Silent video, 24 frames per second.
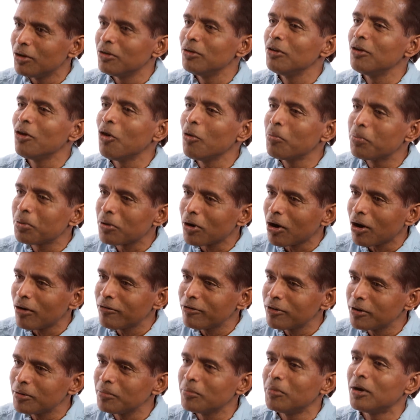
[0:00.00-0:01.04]
you low
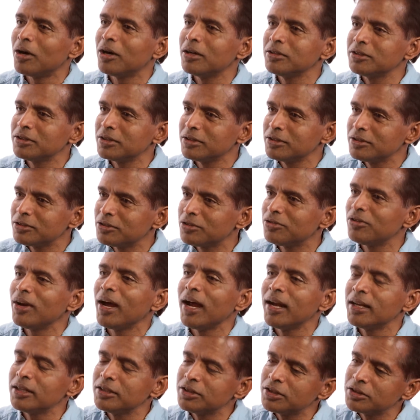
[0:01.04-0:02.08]
profit margin
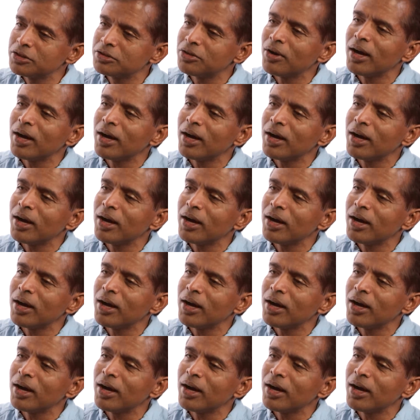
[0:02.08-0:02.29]
strategy.